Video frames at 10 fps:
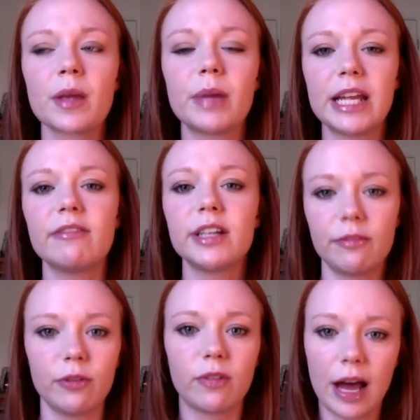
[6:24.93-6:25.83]
But even if
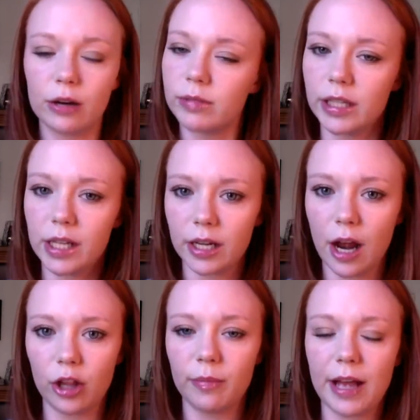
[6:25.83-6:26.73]
you've got a really good
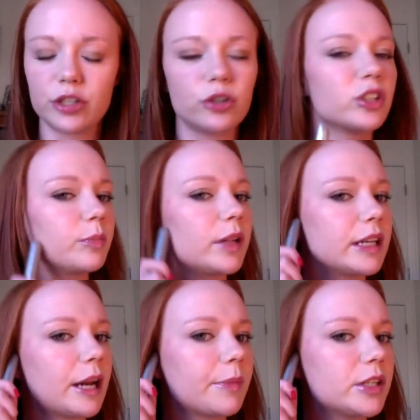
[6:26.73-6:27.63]
color match, you should blend
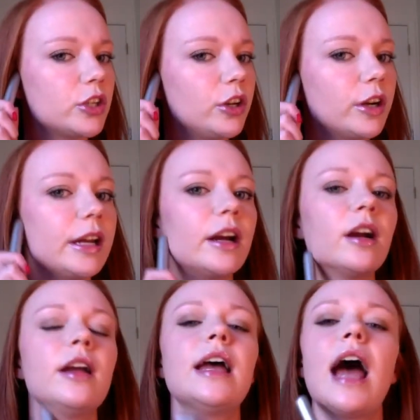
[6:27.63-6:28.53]
it up into your
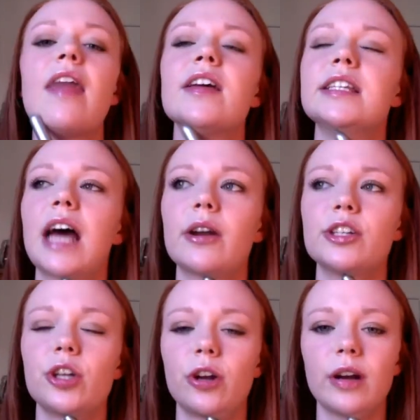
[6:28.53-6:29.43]
ear and then down
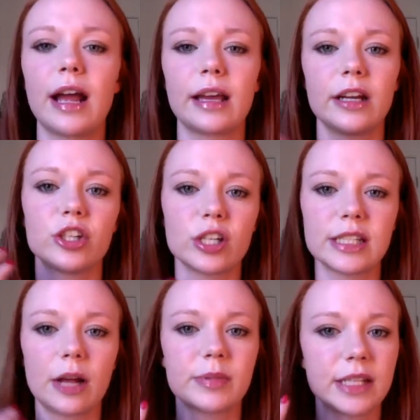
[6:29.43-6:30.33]
into your neck, and it just
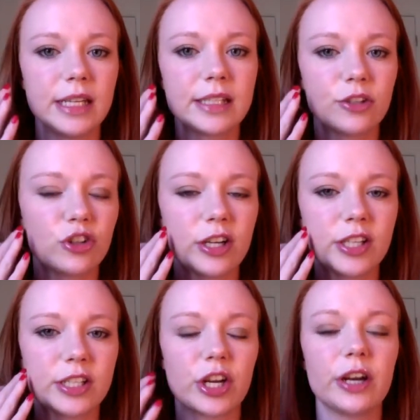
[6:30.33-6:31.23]
helps ease the
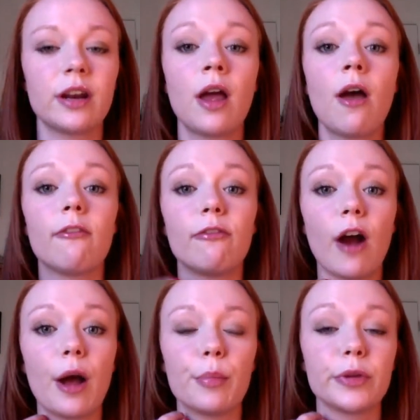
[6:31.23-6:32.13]
transition
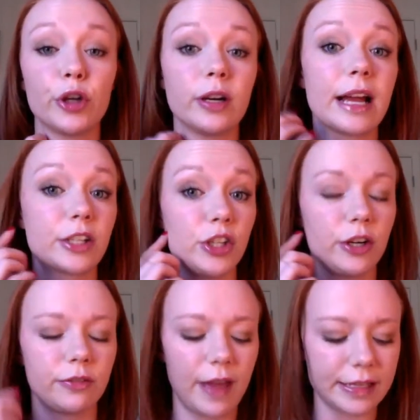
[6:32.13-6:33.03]
from your neck to
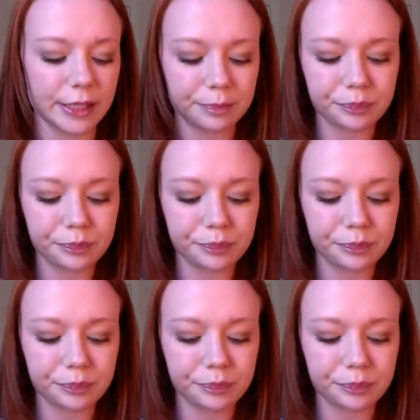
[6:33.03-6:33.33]
your face.